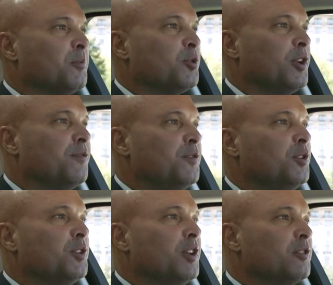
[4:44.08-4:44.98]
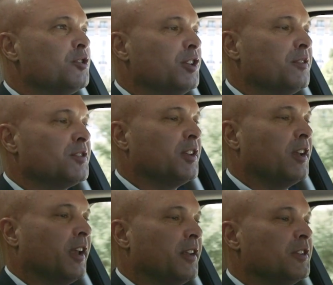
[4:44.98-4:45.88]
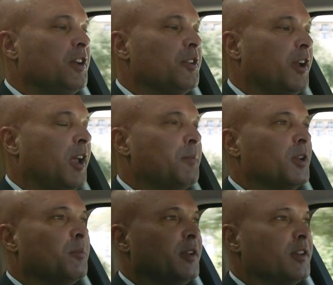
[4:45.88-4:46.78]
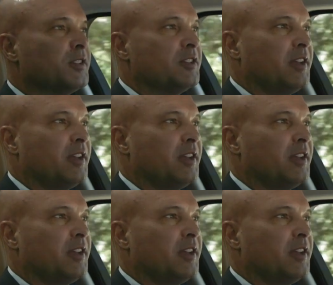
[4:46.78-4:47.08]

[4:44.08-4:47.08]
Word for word: I'm trying to feel the gear shifts. I can tell they're happening because the